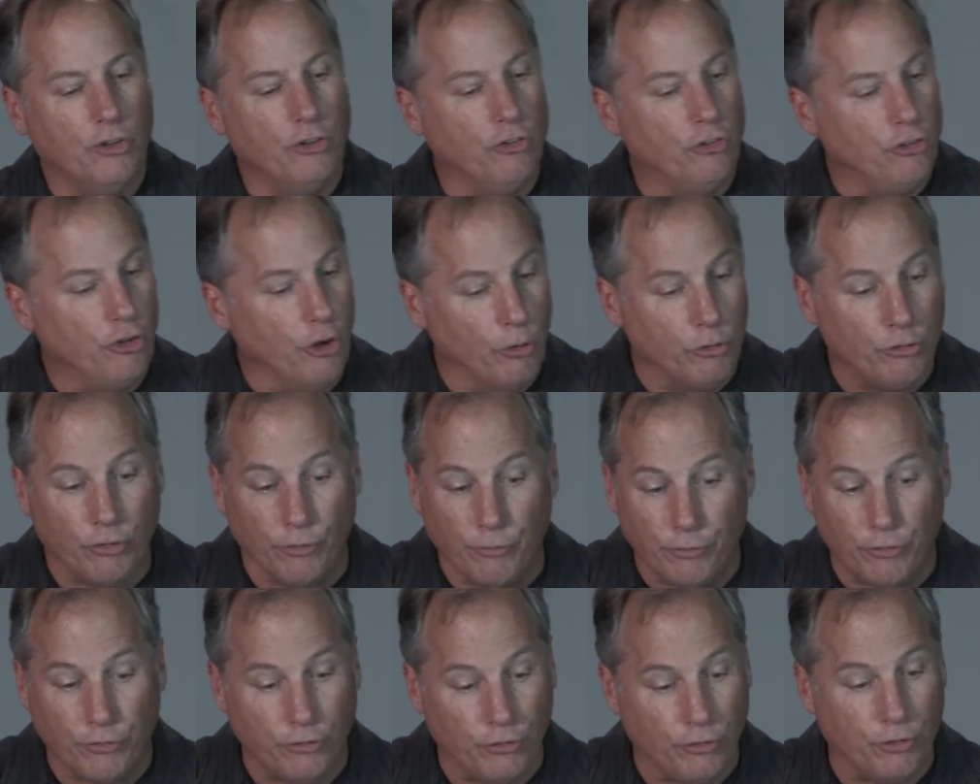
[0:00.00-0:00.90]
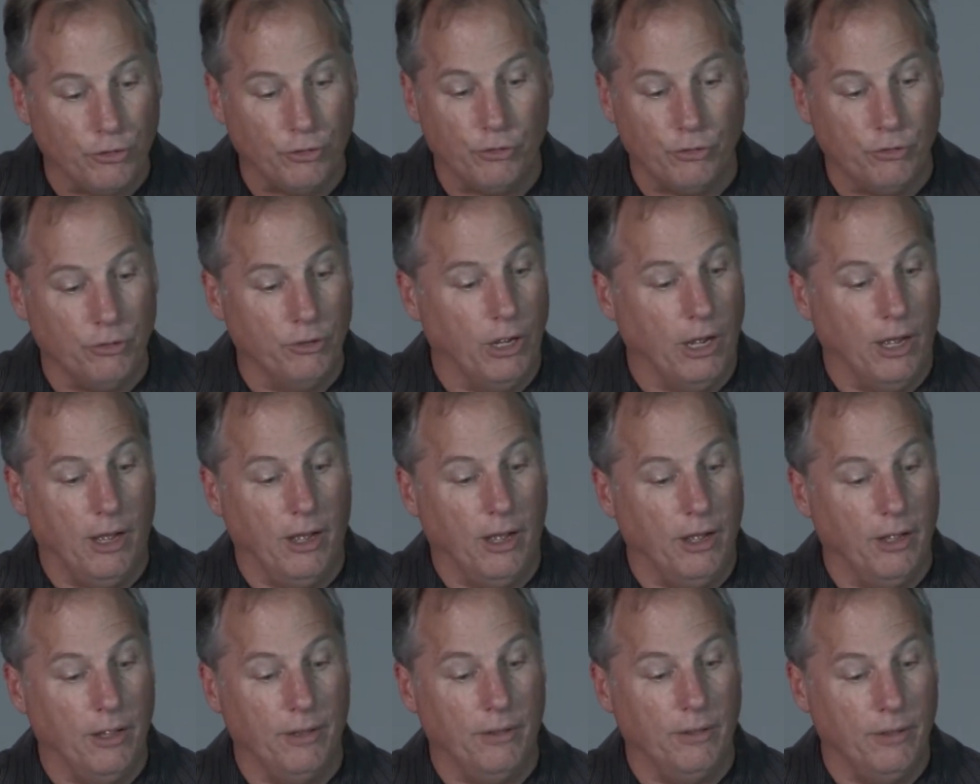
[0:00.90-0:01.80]
Joseph's
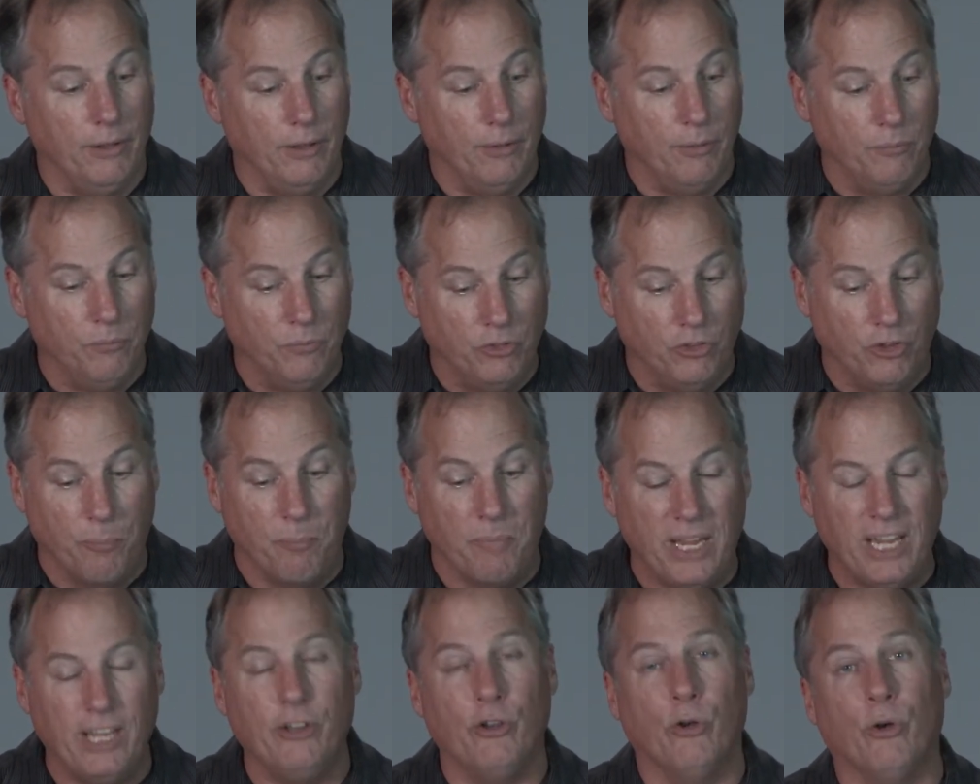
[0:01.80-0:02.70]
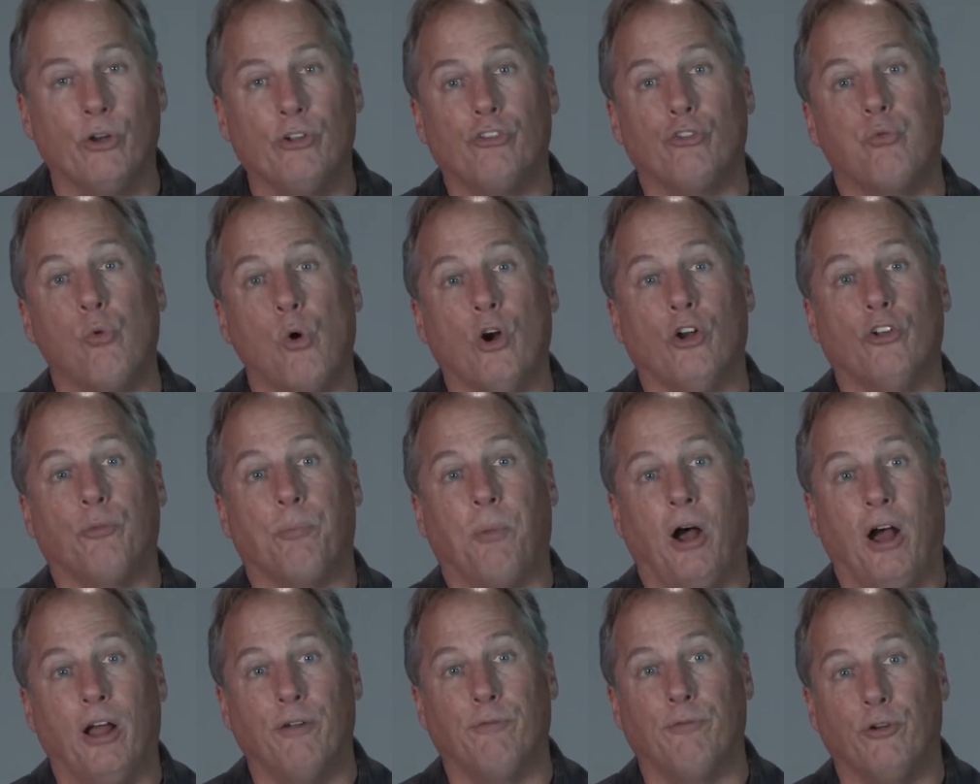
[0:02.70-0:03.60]
demeanor towards
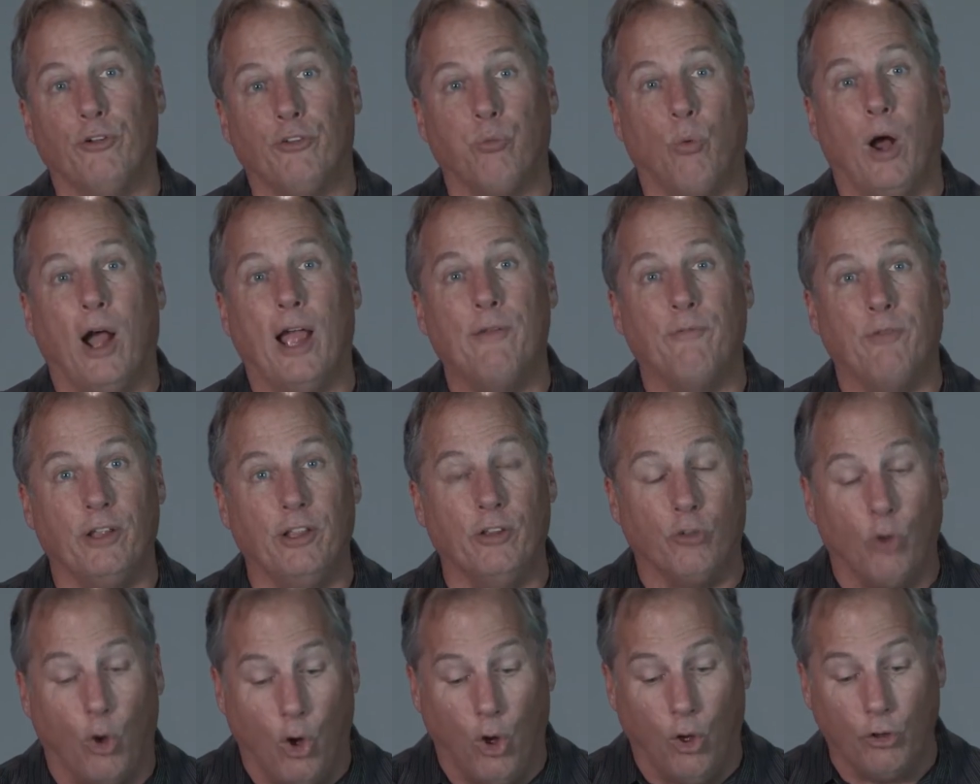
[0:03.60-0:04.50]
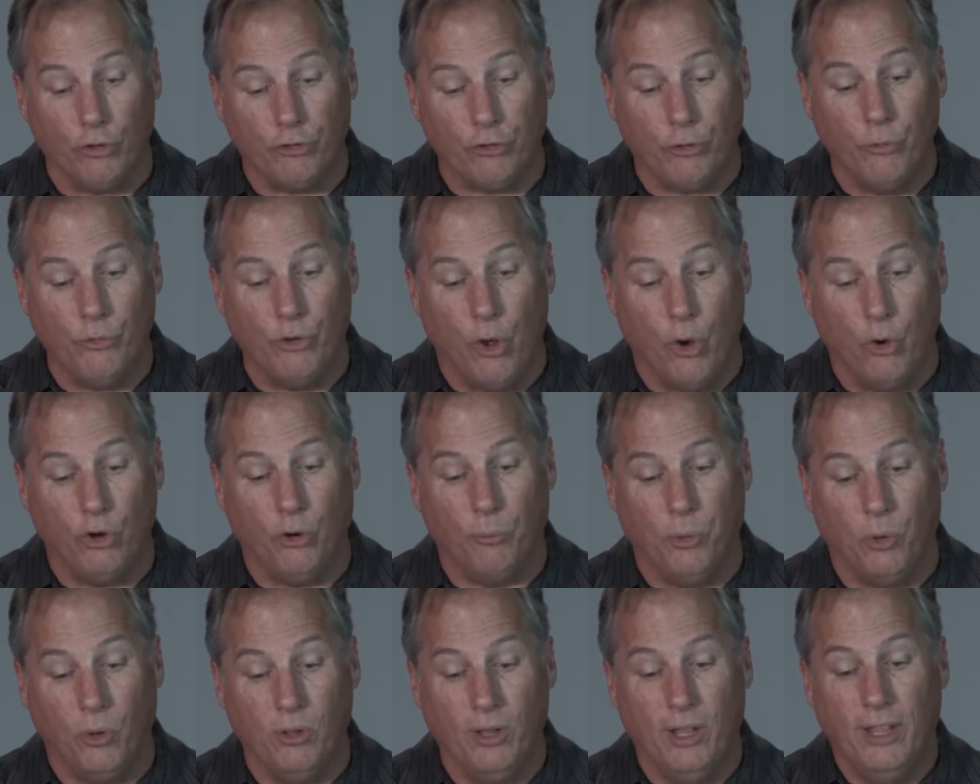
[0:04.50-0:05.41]
Potiphar's wife is also
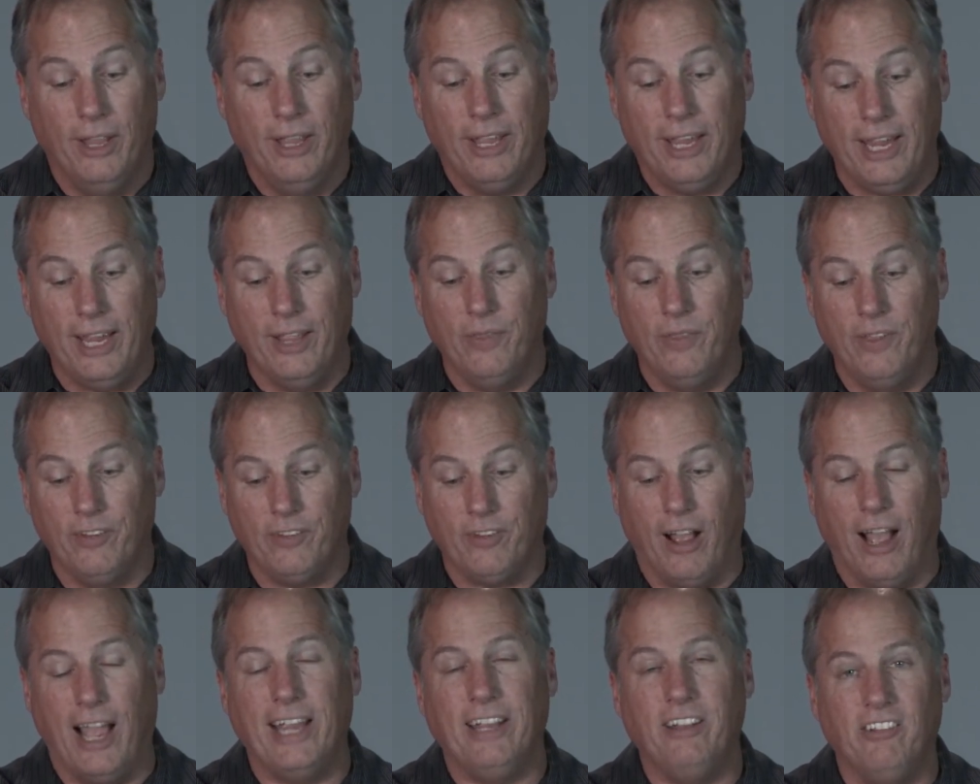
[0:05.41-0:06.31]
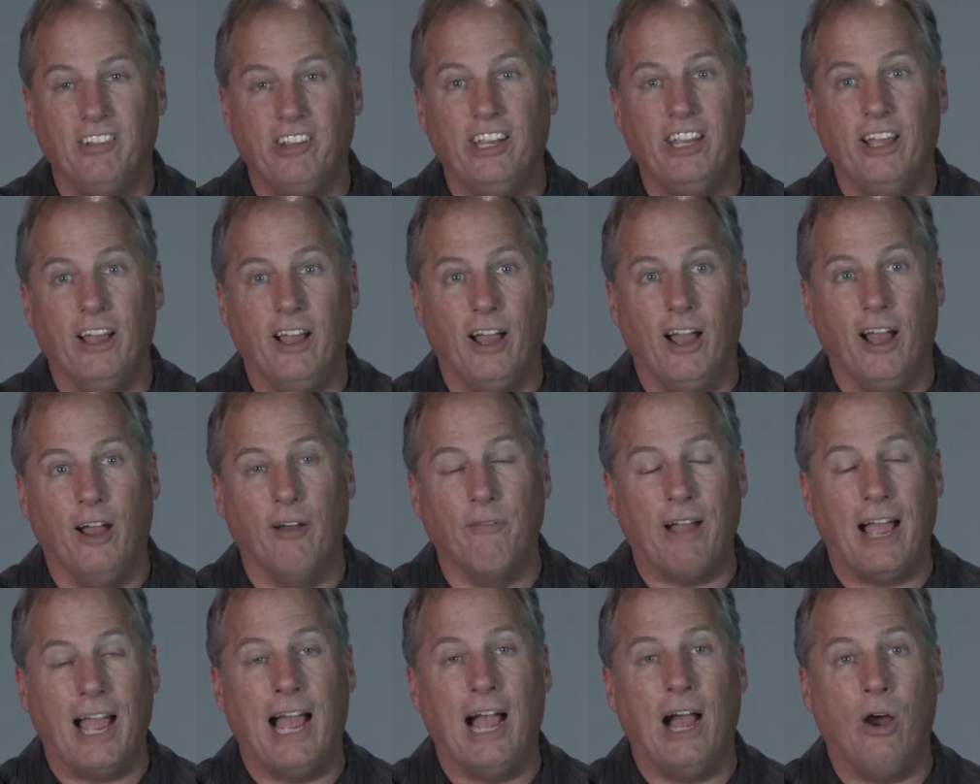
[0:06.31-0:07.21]
notable in this idea of
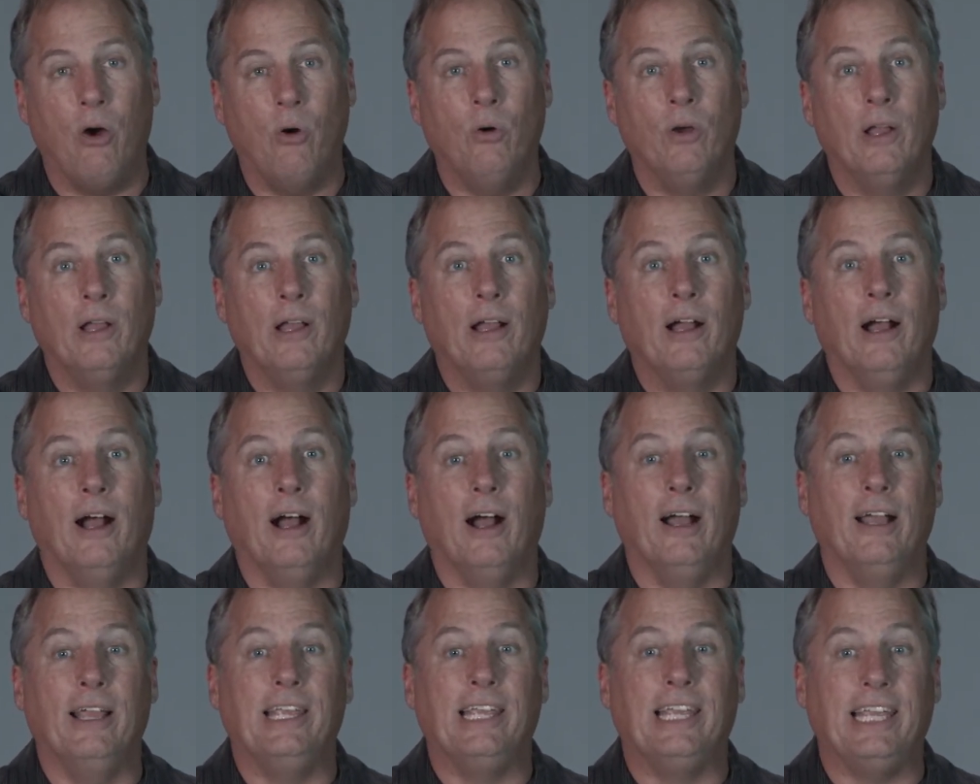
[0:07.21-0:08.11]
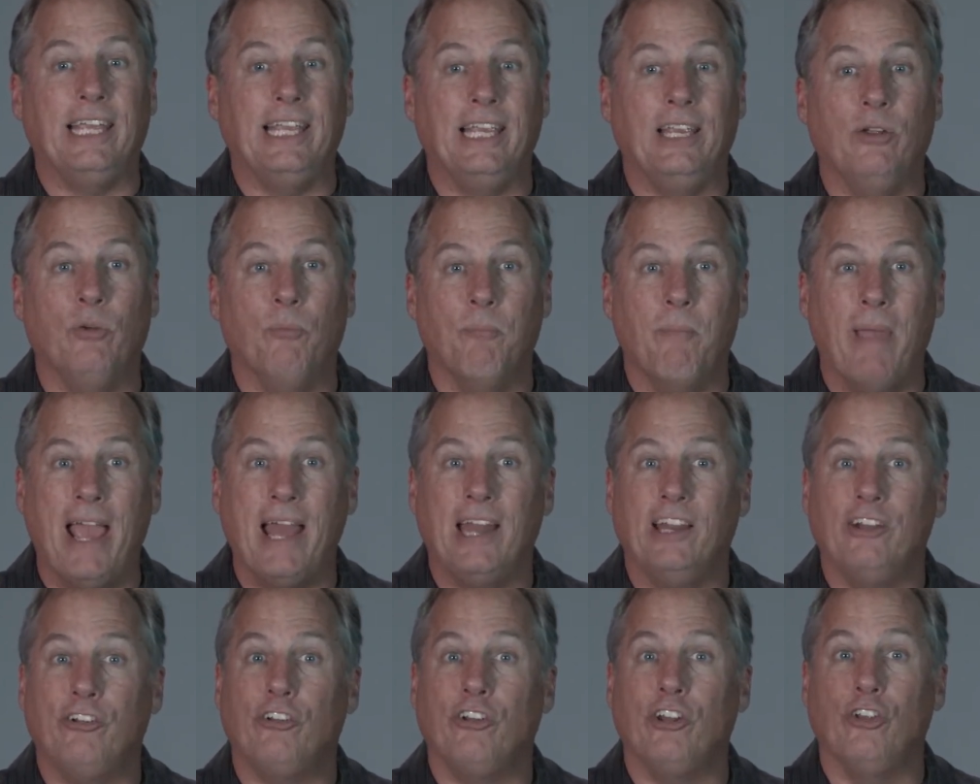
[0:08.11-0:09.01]
how he
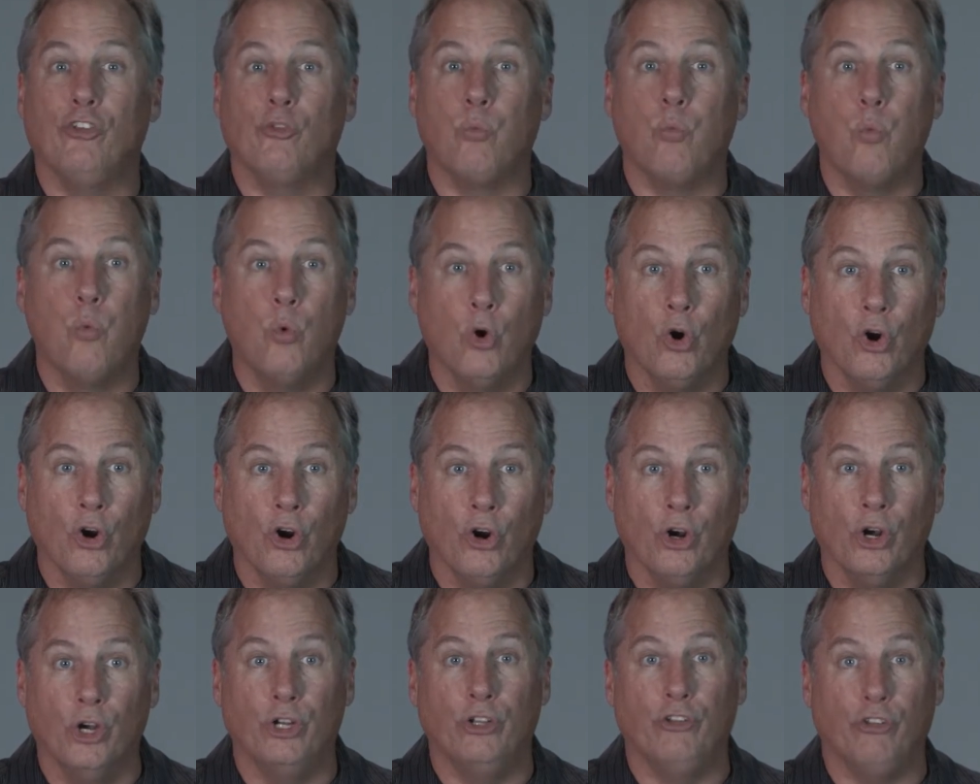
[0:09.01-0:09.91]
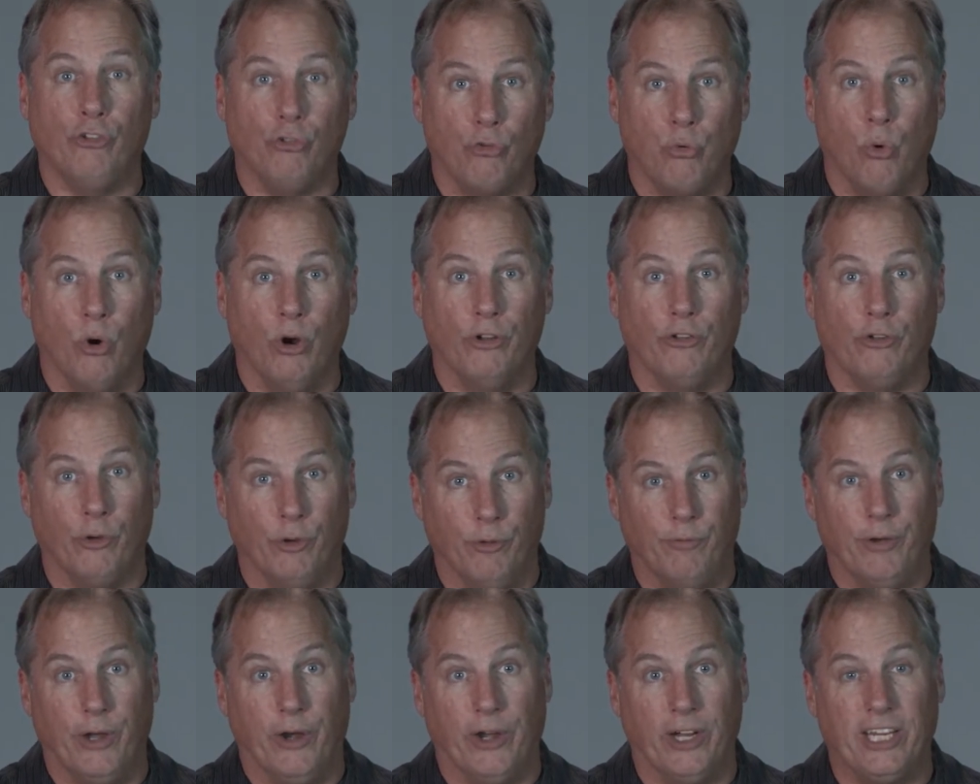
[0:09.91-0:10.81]
managed his words towards her
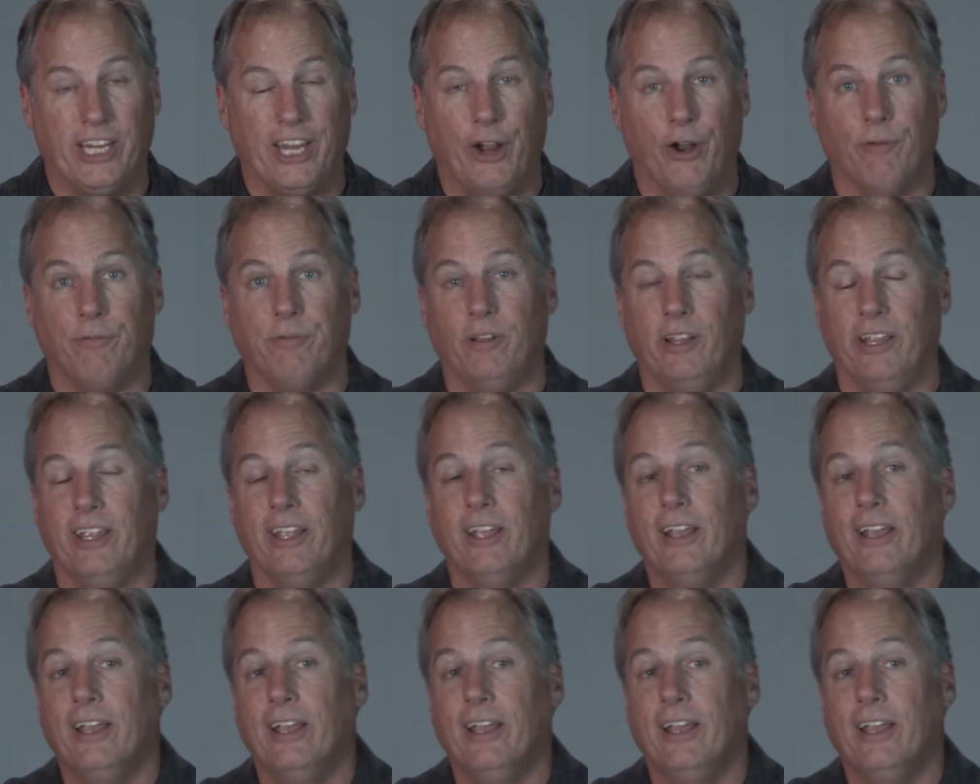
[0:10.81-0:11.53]
very carefully.